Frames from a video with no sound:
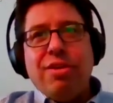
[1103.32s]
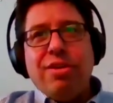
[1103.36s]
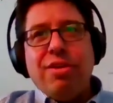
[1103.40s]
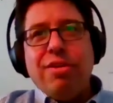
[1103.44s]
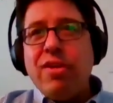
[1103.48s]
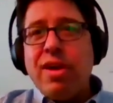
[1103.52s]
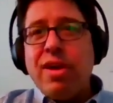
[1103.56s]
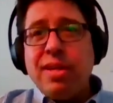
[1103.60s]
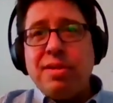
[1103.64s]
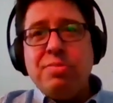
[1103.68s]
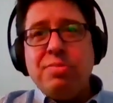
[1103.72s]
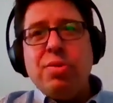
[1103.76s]

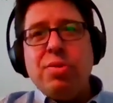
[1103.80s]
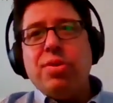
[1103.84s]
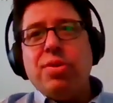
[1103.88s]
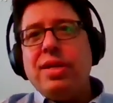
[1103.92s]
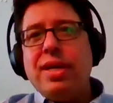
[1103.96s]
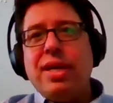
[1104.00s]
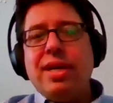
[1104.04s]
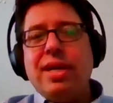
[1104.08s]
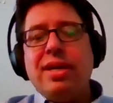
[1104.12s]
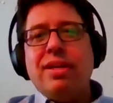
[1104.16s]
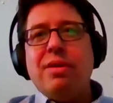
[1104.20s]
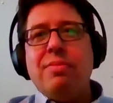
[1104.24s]
You're
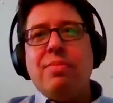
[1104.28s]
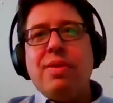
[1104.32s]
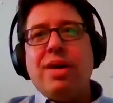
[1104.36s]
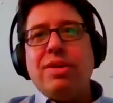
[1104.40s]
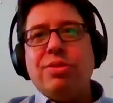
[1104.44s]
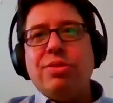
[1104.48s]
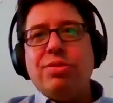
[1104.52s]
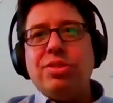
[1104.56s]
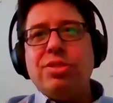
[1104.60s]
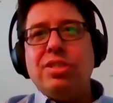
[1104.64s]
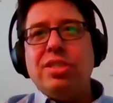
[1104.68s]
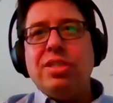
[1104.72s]
finding more
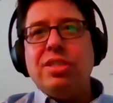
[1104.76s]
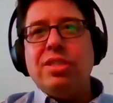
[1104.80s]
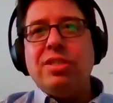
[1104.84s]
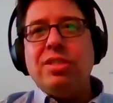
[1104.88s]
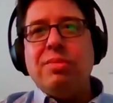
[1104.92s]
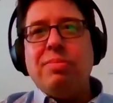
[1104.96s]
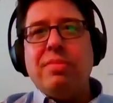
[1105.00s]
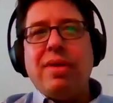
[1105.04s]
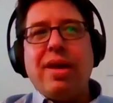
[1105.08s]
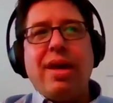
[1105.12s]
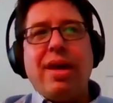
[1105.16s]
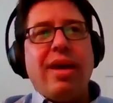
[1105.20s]
data about
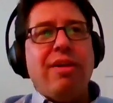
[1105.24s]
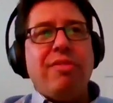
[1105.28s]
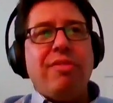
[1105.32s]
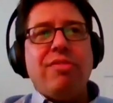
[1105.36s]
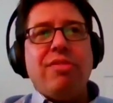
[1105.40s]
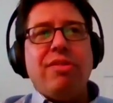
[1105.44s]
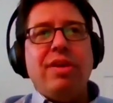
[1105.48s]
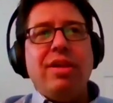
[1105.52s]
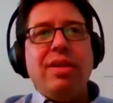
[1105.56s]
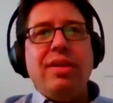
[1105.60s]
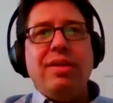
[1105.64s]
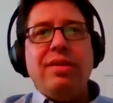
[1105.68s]
your
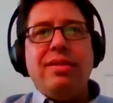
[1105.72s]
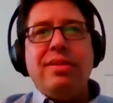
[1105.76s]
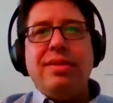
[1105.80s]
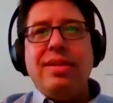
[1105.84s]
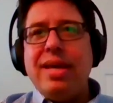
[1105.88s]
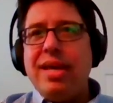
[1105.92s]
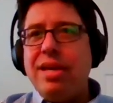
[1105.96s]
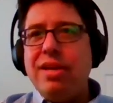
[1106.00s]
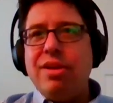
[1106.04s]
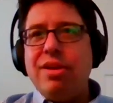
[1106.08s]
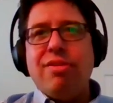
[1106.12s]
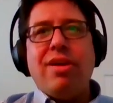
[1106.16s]
system
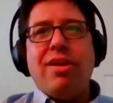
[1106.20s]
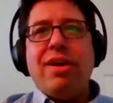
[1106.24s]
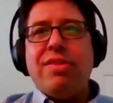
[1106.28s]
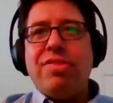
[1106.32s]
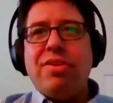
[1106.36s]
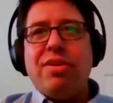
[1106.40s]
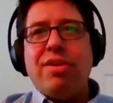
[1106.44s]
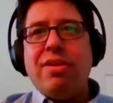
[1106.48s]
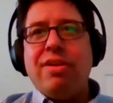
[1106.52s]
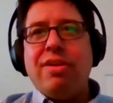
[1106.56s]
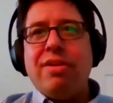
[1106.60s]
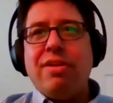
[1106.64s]
every
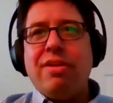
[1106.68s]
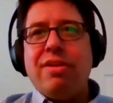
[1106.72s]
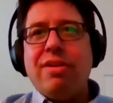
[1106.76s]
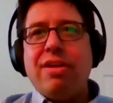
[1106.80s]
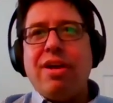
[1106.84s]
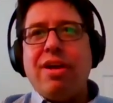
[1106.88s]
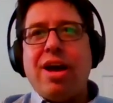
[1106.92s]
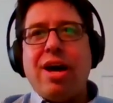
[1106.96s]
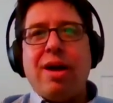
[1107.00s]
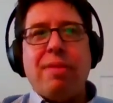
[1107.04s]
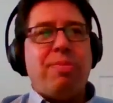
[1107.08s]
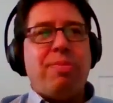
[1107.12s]
day you're out
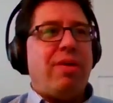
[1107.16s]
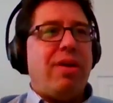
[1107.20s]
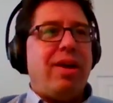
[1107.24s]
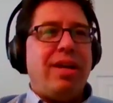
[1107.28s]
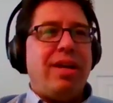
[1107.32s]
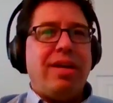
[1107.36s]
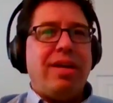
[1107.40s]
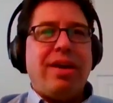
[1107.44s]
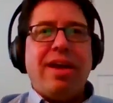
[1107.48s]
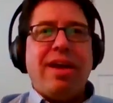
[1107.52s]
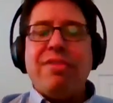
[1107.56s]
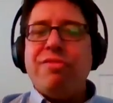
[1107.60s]
there
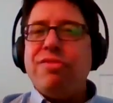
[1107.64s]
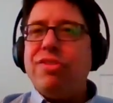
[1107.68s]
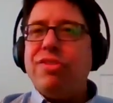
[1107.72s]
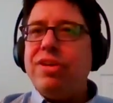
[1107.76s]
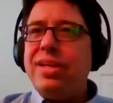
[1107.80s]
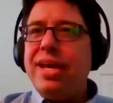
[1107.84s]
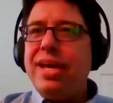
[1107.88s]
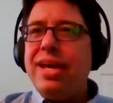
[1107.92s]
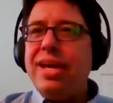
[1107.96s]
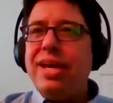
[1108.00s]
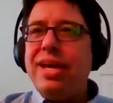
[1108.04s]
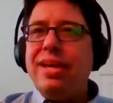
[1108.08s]

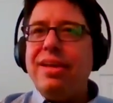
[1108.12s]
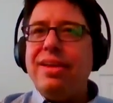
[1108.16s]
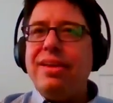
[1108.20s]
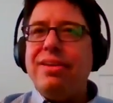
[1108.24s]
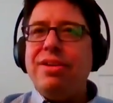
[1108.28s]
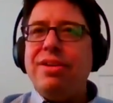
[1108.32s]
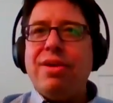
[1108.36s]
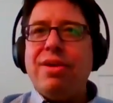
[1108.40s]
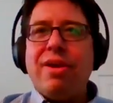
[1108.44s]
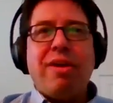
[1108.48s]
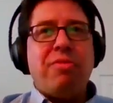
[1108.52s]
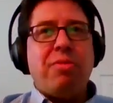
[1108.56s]
operating. Every
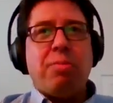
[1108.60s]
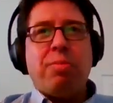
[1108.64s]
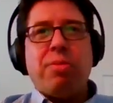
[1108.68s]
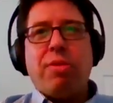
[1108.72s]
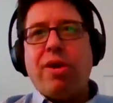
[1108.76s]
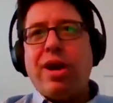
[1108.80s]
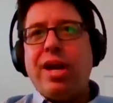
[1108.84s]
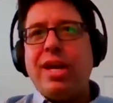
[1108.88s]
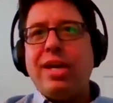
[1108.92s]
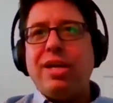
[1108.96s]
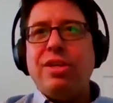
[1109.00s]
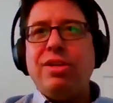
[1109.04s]
day
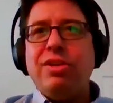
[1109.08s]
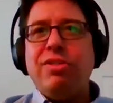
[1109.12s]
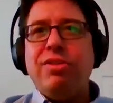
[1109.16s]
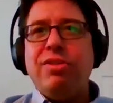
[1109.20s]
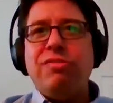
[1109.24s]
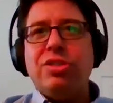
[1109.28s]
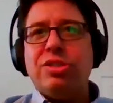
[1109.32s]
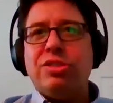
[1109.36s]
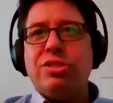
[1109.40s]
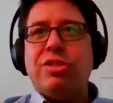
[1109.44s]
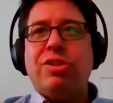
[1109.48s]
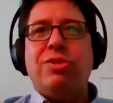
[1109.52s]
you have a
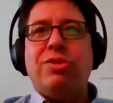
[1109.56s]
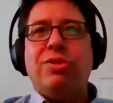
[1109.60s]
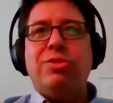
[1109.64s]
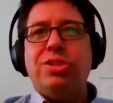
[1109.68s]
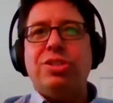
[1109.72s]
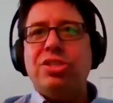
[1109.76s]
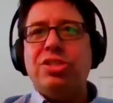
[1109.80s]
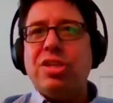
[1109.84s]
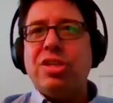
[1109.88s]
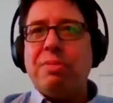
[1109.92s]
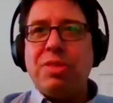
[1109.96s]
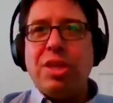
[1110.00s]
break. You've
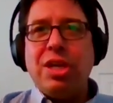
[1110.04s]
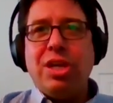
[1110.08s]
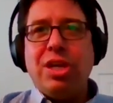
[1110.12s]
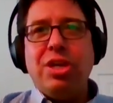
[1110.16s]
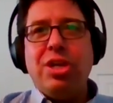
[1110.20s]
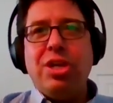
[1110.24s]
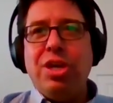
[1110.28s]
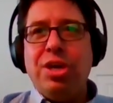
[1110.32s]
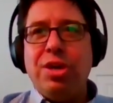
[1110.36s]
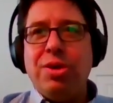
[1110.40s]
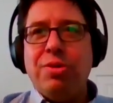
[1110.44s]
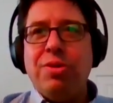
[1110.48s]
just learned
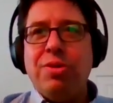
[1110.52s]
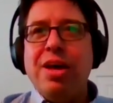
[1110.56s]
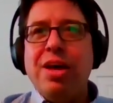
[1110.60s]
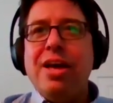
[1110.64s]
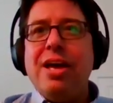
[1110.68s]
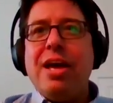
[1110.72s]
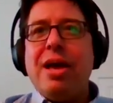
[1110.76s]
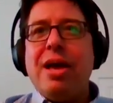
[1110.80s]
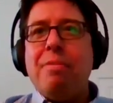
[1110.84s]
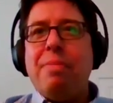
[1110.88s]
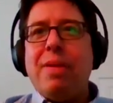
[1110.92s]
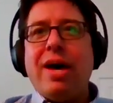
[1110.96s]
something
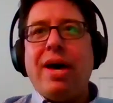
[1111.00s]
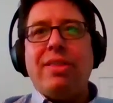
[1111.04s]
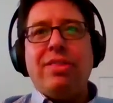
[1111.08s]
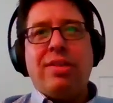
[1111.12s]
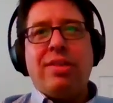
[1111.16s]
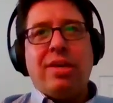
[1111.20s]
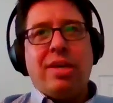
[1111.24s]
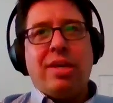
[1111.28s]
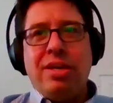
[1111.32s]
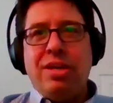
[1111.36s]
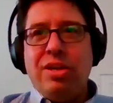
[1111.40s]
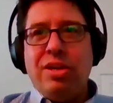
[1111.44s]
new
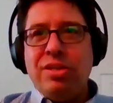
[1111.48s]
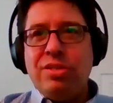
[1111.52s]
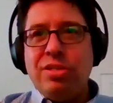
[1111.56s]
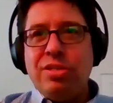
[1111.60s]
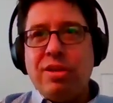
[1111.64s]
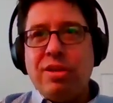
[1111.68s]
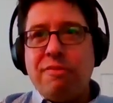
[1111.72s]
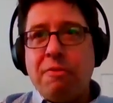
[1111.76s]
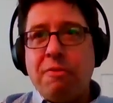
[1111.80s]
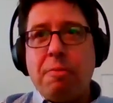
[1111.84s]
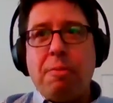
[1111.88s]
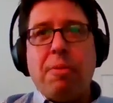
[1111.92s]
about the
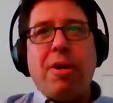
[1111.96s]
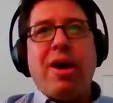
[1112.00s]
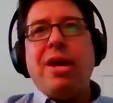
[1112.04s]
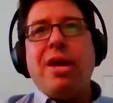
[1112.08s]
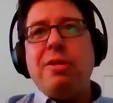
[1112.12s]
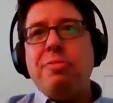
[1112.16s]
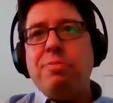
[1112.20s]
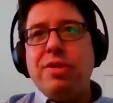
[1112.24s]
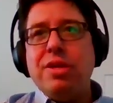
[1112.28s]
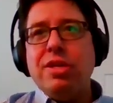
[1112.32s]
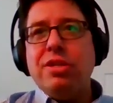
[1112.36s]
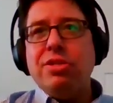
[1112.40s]
condition
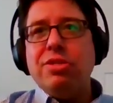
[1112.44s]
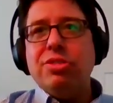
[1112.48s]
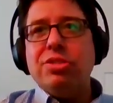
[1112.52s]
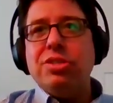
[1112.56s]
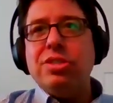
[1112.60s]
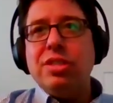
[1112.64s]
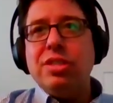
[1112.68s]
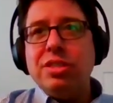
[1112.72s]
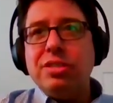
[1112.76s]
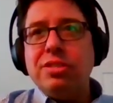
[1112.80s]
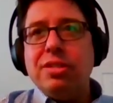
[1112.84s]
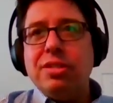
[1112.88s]
of a pipe
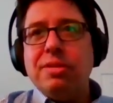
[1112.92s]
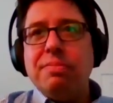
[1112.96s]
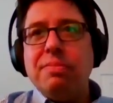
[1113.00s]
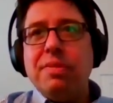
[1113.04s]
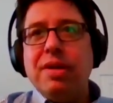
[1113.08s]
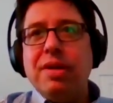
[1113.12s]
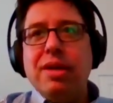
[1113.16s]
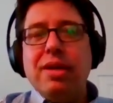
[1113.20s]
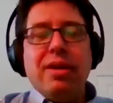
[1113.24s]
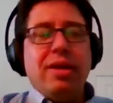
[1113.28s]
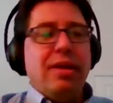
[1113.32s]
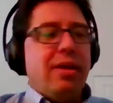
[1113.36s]
in your
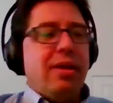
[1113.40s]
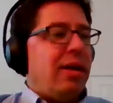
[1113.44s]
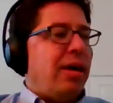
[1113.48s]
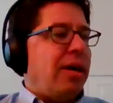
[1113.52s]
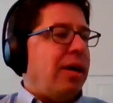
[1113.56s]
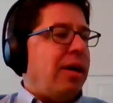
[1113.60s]
system.